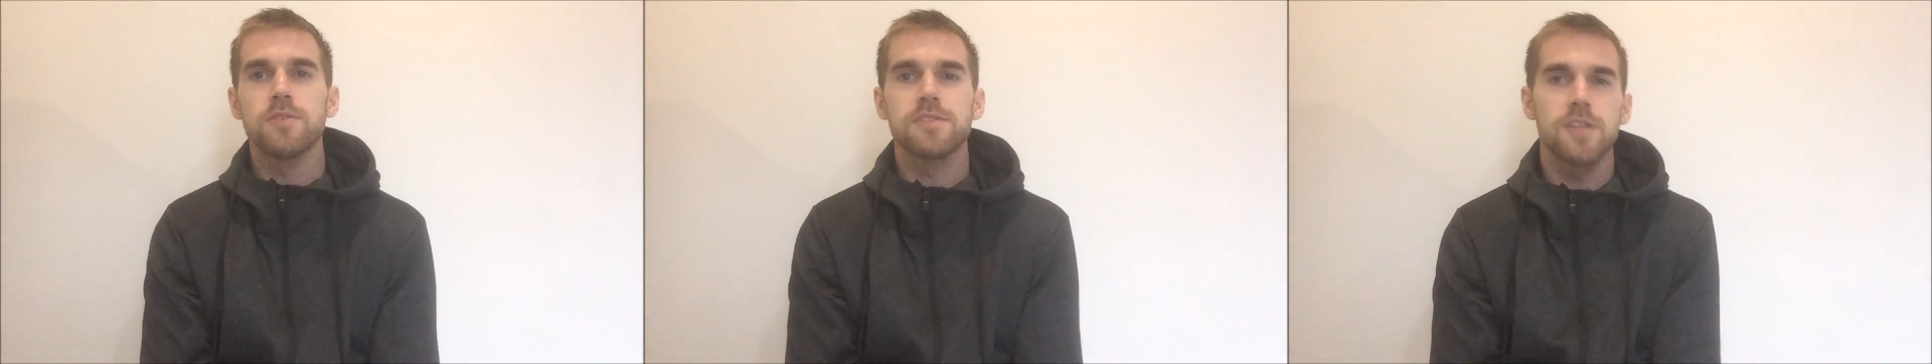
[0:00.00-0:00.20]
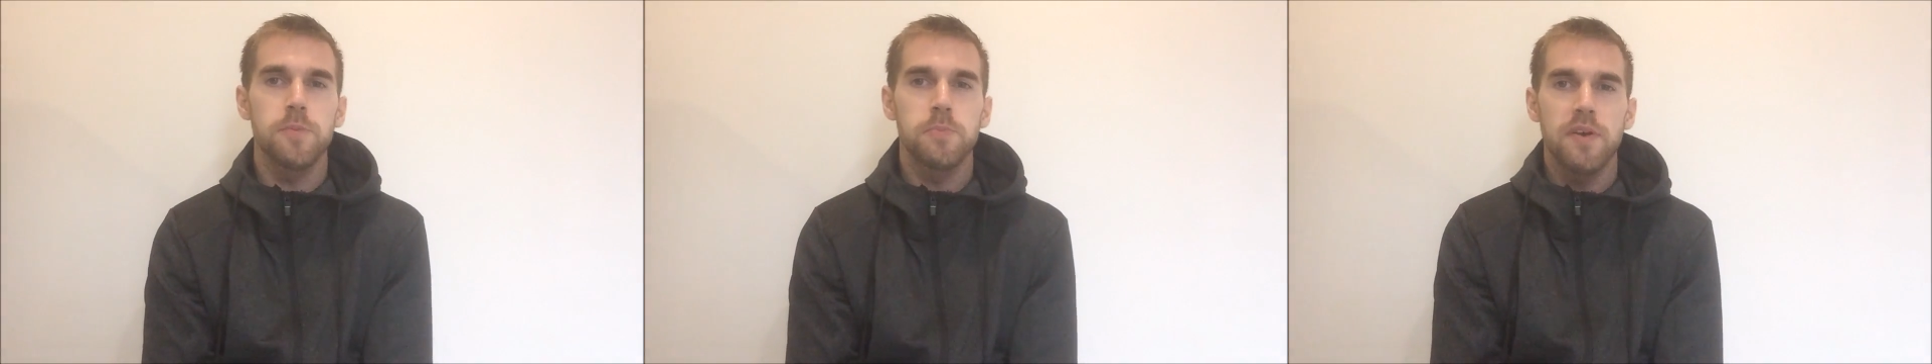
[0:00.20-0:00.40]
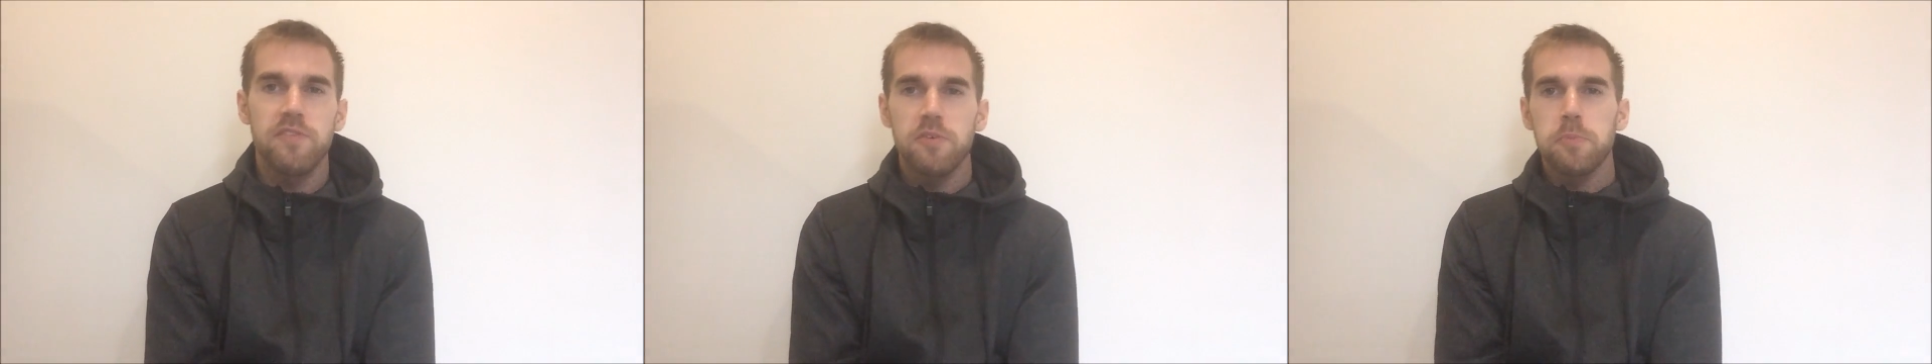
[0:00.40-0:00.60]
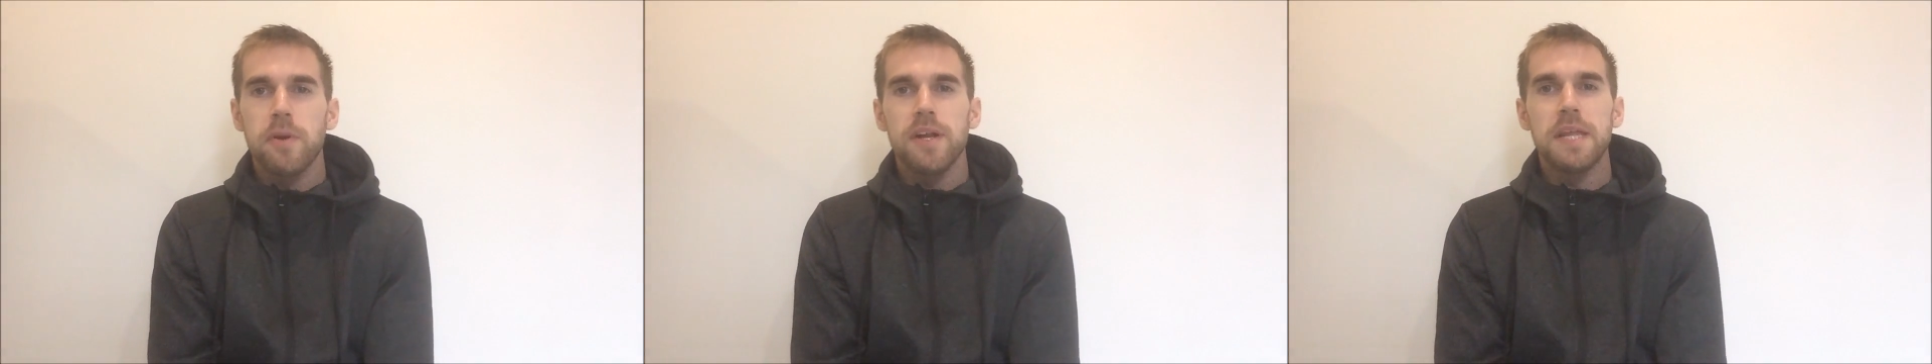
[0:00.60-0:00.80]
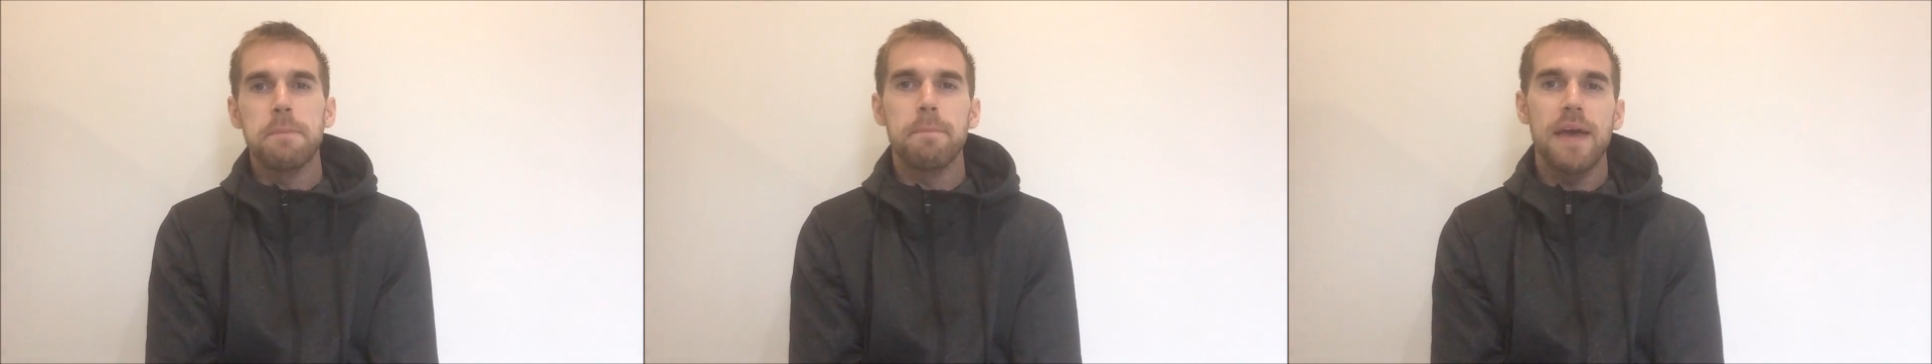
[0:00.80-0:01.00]
What's up
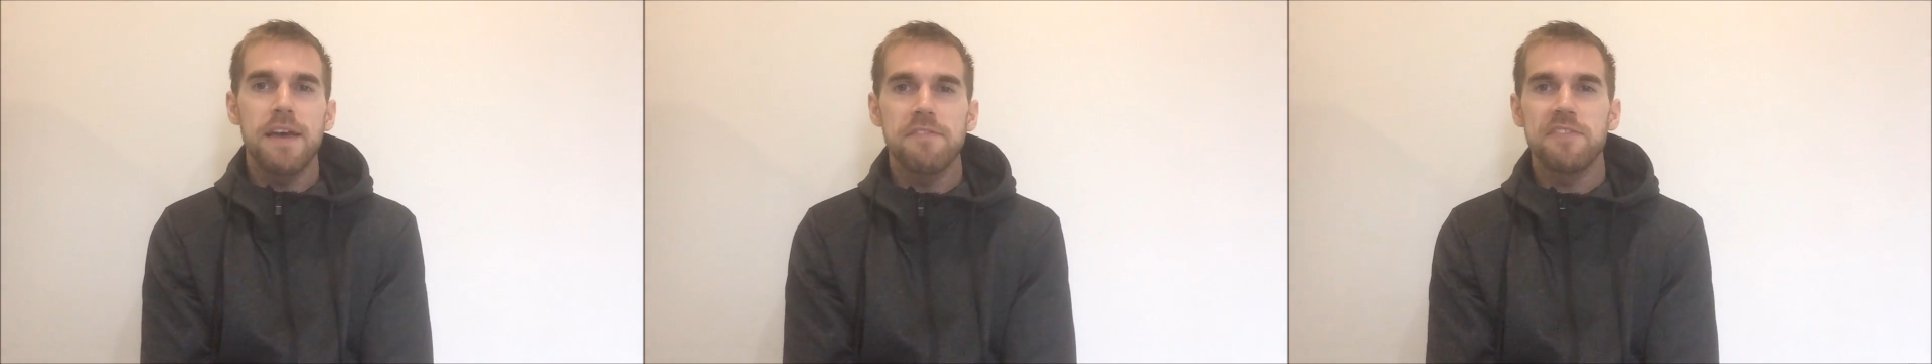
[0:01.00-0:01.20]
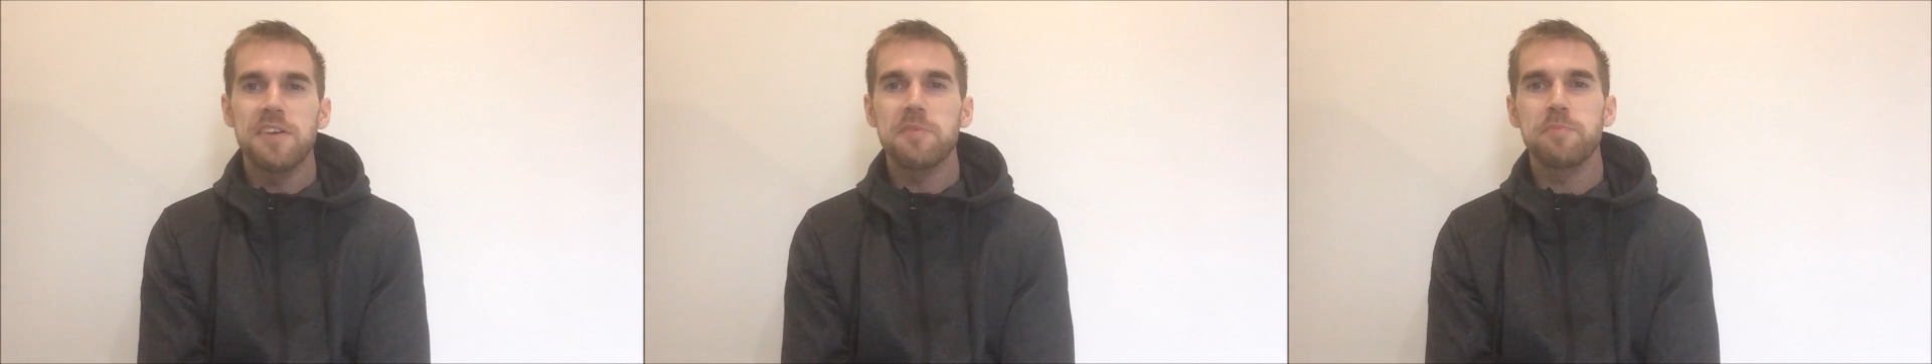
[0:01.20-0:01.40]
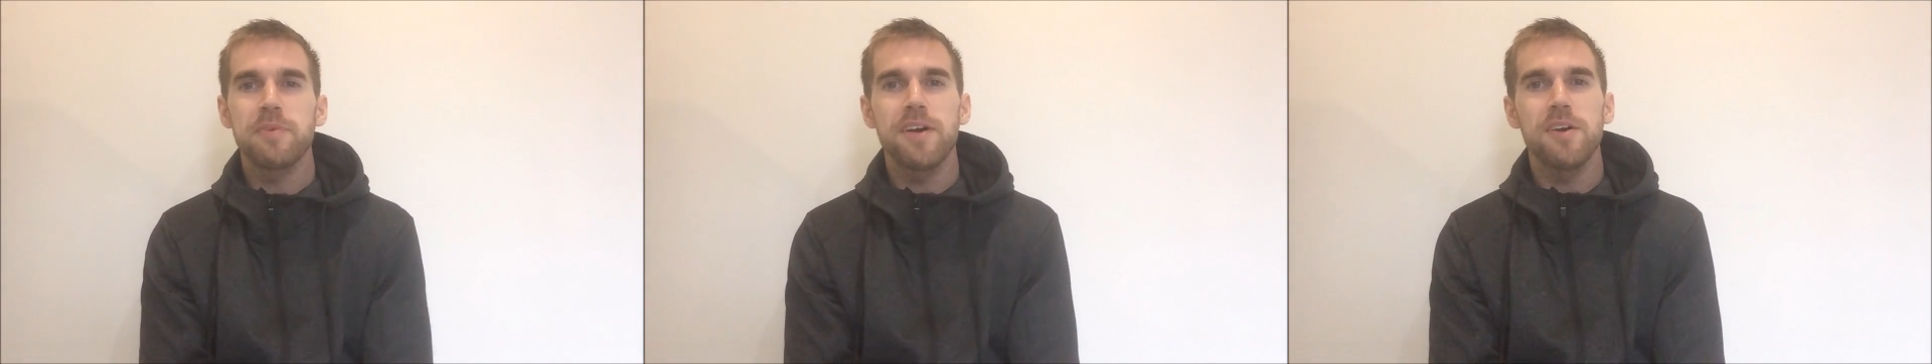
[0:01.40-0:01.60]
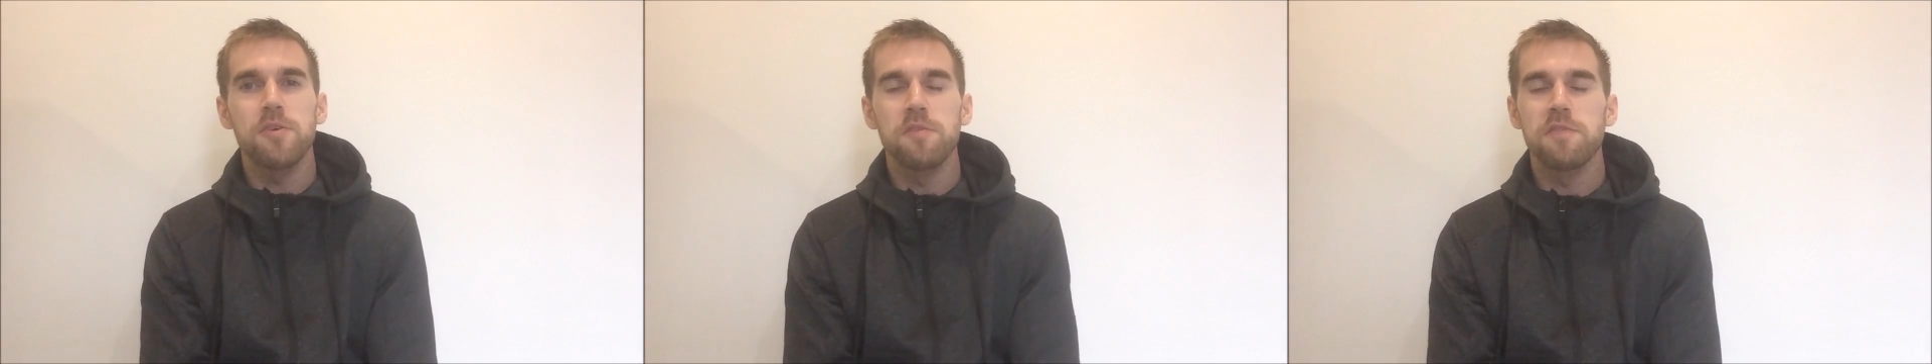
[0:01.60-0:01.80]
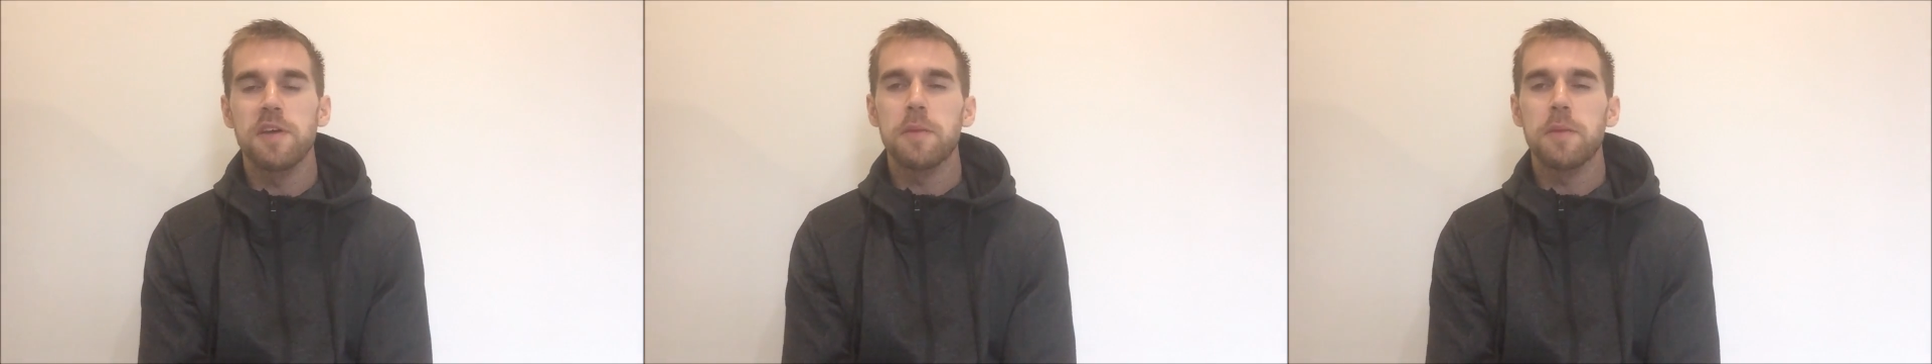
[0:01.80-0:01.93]
everybody, Matt Van Pelt